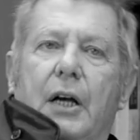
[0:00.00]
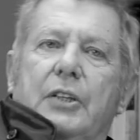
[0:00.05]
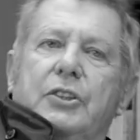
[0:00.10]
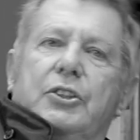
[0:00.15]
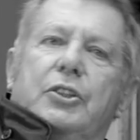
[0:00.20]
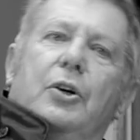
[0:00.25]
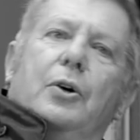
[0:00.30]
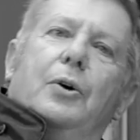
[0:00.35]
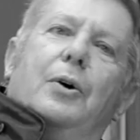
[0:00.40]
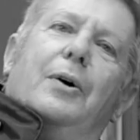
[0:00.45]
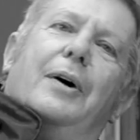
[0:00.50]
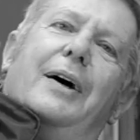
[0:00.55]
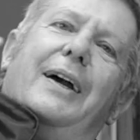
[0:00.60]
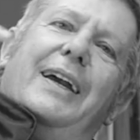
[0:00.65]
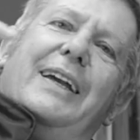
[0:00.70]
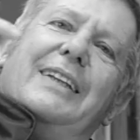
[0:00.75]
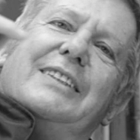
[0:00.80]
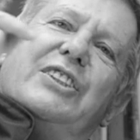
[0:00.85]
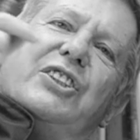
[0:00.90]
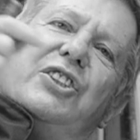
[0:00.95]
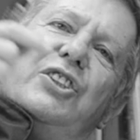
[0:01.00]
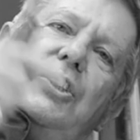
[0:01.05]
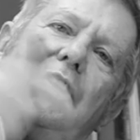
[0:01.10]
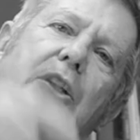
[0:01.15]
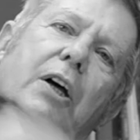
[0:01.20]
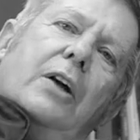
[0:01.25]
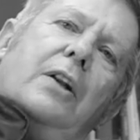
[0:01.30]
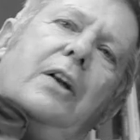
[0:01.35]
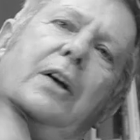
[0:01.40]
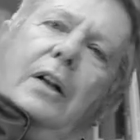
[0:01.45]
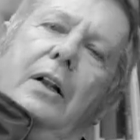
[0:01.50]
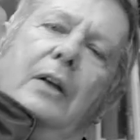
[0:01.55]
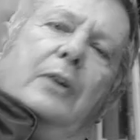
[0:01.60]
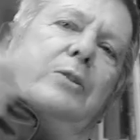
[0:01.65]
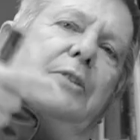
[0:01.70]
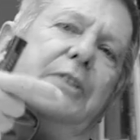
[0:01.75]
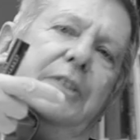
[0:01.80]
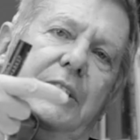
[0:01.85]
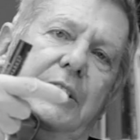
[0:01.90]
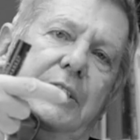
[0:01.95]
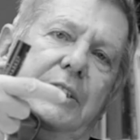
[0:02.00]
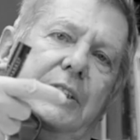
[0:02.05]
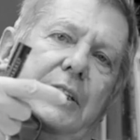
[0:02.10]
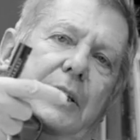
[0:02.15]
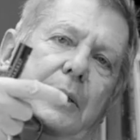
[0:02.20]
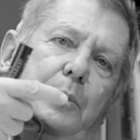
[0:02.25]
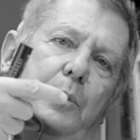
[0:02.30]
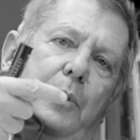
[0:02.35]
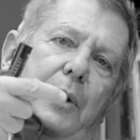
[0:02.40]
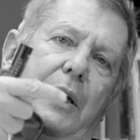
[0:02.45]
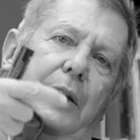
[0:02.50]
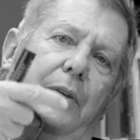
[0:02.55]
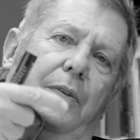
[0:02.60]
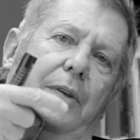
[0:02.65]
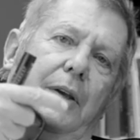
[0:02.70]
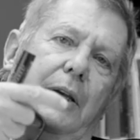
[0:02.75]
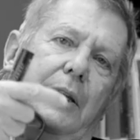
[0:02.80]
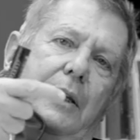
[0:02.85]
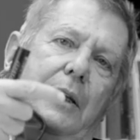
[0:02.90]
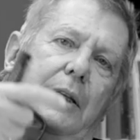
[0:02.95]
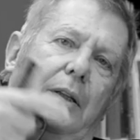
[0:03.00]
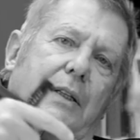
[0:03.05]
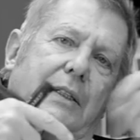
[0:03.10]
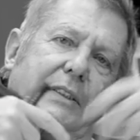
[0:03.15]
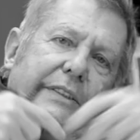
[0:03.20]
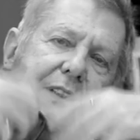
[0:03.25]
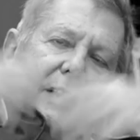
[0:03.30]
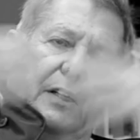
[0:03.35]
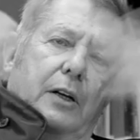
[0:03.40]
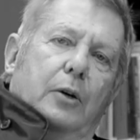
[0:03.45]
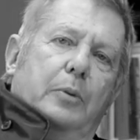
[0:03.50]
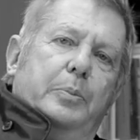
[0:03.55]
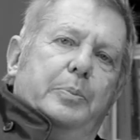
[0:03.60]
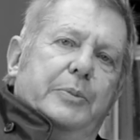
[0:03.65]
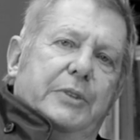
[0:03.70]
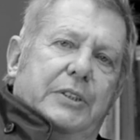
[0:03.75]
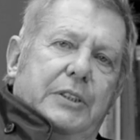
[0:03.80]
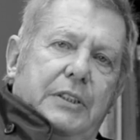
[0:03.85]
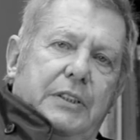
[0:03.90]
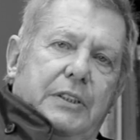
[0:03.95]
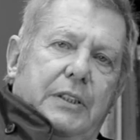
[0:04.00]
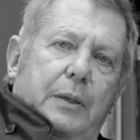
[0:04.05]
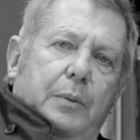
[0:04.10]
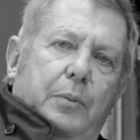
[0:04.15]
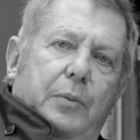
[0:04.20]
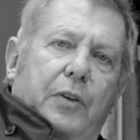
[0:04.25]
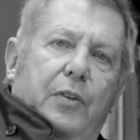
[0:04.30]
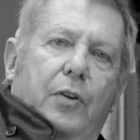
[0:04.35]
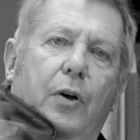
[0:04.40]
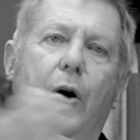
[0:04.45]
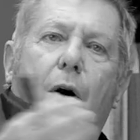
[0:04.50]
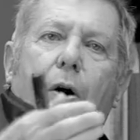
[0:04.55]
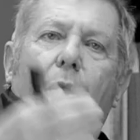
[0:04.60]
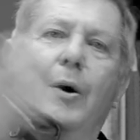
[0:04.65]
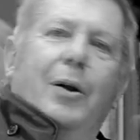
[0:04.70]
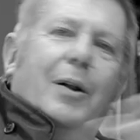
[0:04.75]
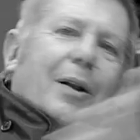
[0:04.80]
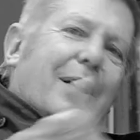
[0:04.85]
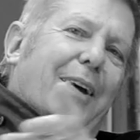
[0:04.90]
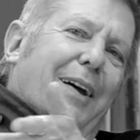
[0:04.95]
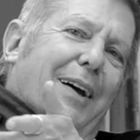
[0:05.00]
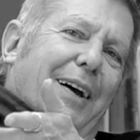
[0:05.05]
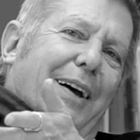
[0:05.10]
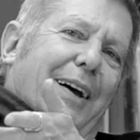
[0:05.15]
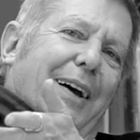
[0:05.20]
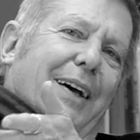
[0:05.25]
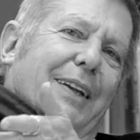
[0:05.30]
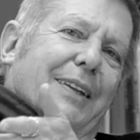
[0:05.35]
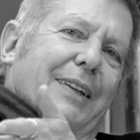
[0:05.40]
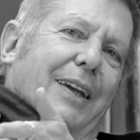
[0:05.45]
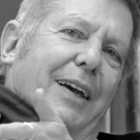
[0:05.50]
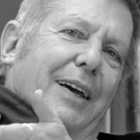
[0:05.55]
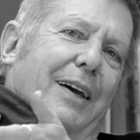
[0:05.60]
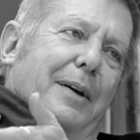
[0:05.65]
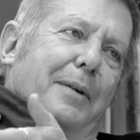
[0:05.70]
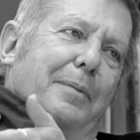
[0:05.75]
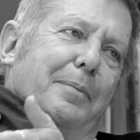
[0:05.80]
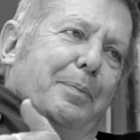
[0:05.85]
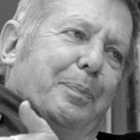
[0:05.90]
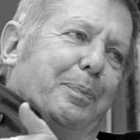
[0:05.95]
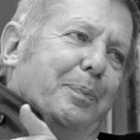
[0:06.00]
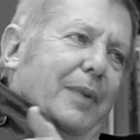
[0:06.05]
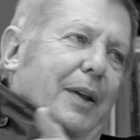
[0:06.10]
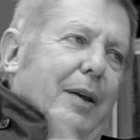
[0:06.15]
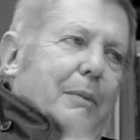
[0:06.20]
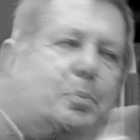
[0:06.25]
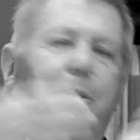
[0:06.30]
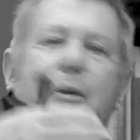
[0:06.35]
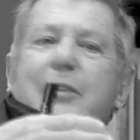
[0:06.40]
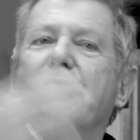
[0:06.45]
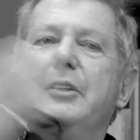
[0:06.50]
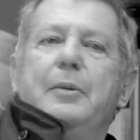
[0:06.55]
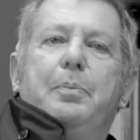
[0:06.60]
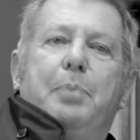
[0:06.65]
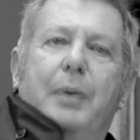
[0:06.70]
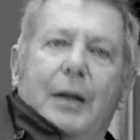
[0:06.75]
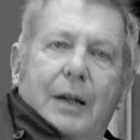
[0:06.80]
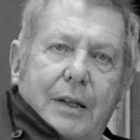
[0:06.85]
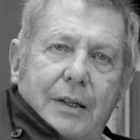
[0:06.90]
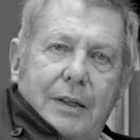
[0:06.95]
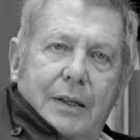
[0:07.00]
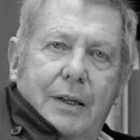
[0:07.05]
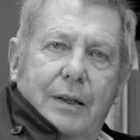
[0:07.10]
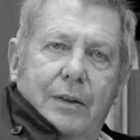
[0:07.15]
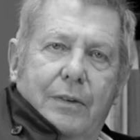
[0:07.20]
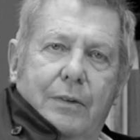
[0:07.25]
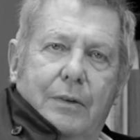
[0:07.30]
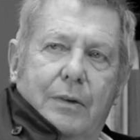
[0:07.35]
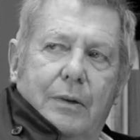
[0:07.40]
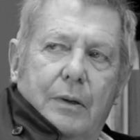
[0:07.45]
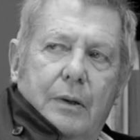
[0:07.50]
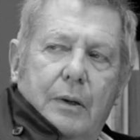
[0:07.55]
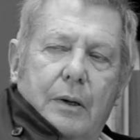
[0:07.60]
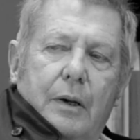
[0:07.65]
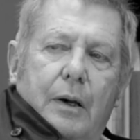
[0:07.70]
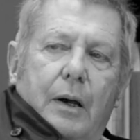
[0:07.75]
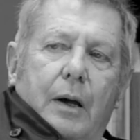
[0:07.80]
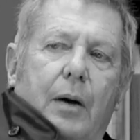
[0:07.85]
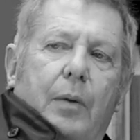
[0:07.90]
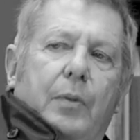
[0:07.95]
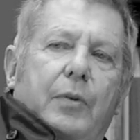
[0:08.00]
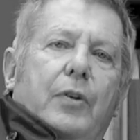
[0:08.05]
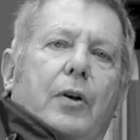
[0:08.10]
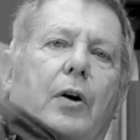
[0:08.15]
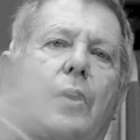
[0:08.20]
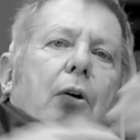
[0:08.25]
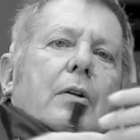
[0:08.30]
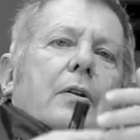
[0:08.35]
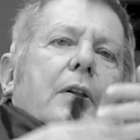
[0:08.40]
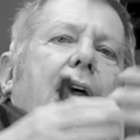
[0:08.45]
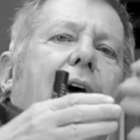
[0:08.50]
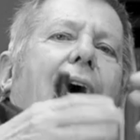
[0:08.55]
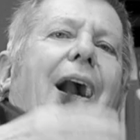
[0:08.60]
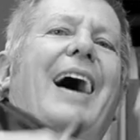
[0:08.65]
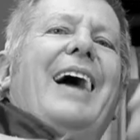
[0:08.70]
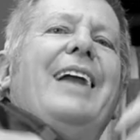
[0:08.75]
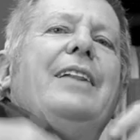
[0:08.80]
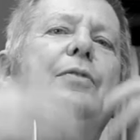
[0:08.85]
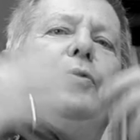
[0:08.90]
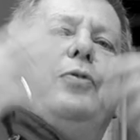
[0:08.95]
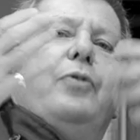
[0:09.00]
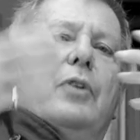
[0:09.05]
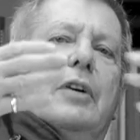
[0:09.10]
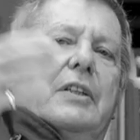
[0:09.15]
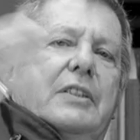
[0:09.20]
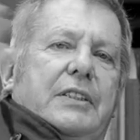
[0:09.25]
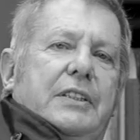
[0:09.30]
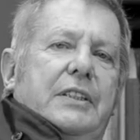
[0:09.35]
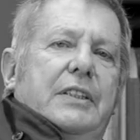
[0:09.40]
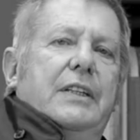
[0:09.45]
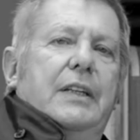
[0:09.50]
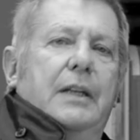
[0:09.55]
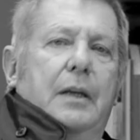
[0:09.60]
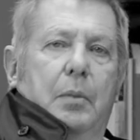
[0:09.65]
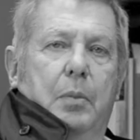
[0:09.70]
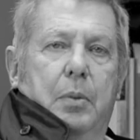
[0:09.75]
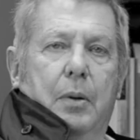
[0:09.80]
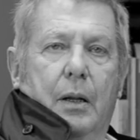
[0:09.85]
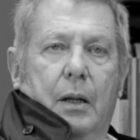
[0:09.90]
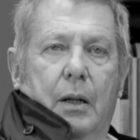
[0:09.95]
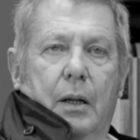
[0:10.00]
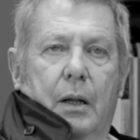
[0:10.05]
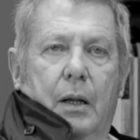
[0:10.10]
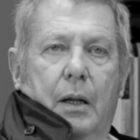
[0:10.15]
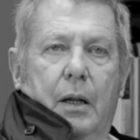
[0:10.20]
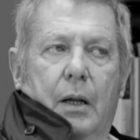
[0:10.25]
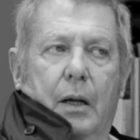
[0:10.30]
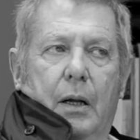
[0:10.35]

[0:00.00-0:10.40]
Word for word: So it's not a closed system we are thinking, it's an open system with all the possibilities, with all the unforeseeable